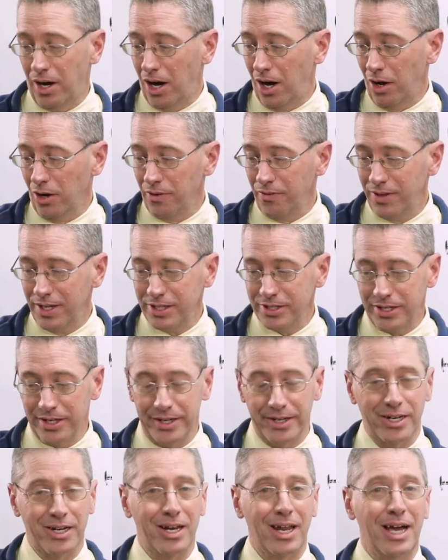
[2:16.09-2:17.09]
All of these
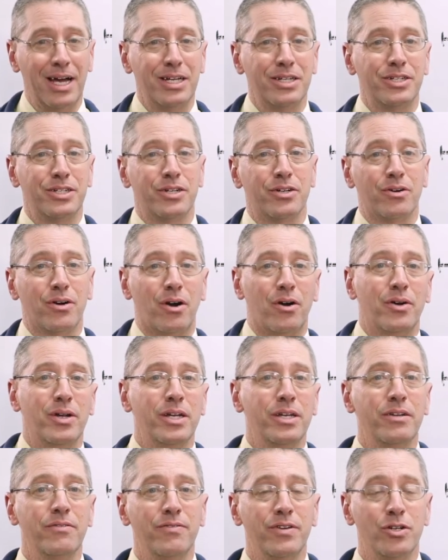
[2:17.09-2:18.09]
little lines here are
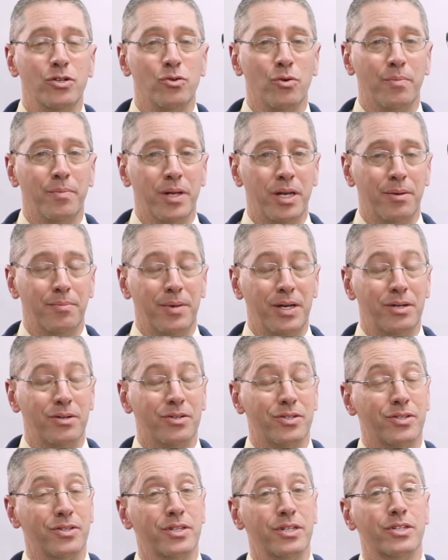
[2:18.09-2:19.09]
individual
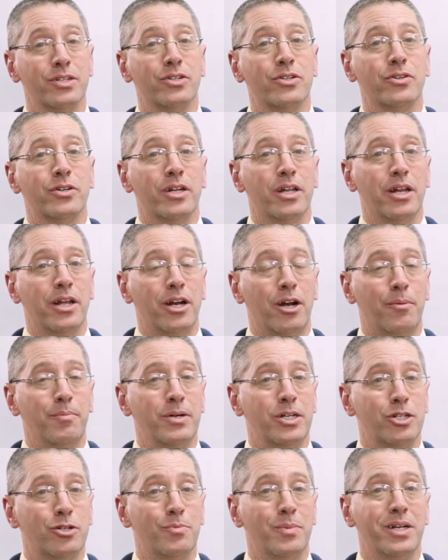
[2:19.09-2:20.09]
millimeters, and this is going to let our
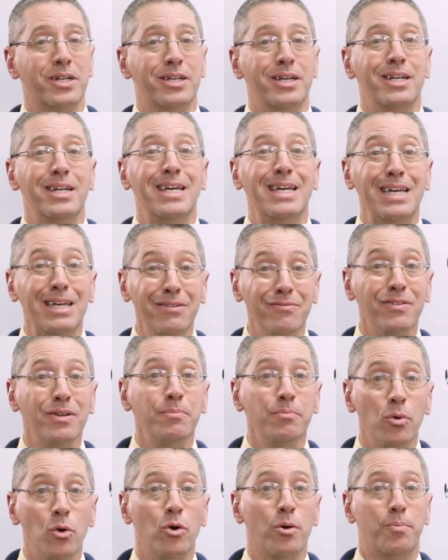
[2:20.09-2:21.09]
measurement get even
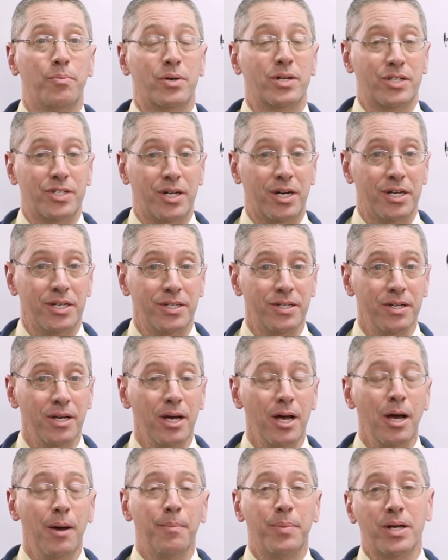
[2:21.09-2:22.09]
more precise
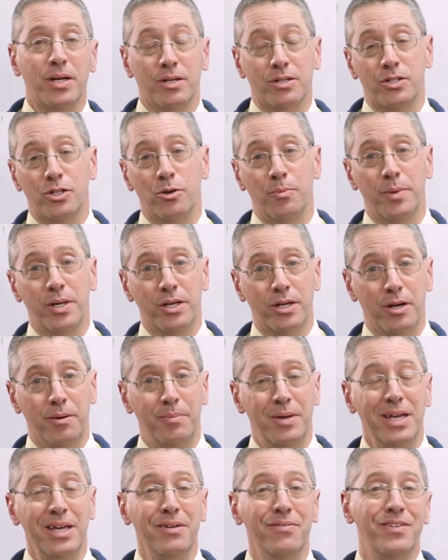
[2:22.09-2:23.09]
because it'll become
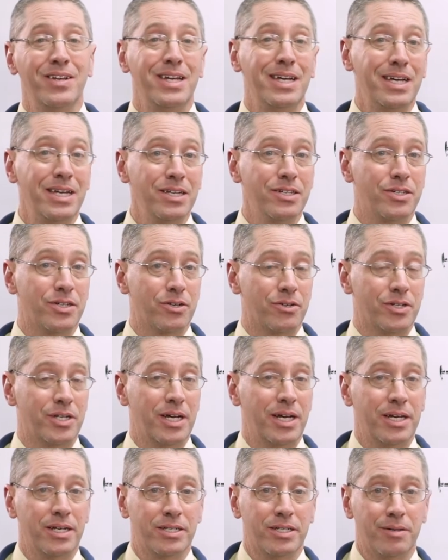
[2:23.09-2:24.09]
even easier
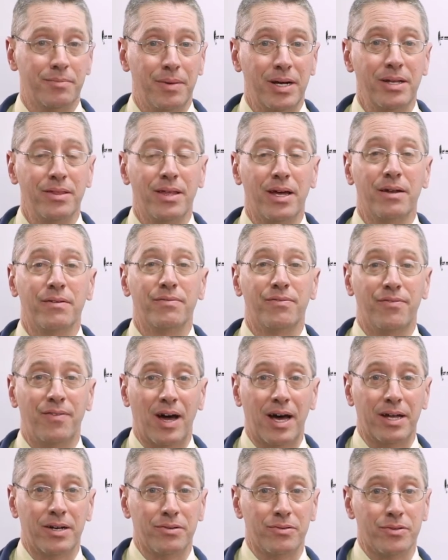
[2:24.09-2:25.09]
to estimate that
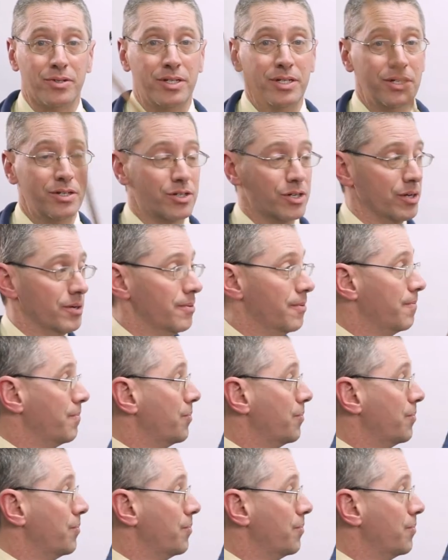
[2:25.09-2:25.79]
final digit.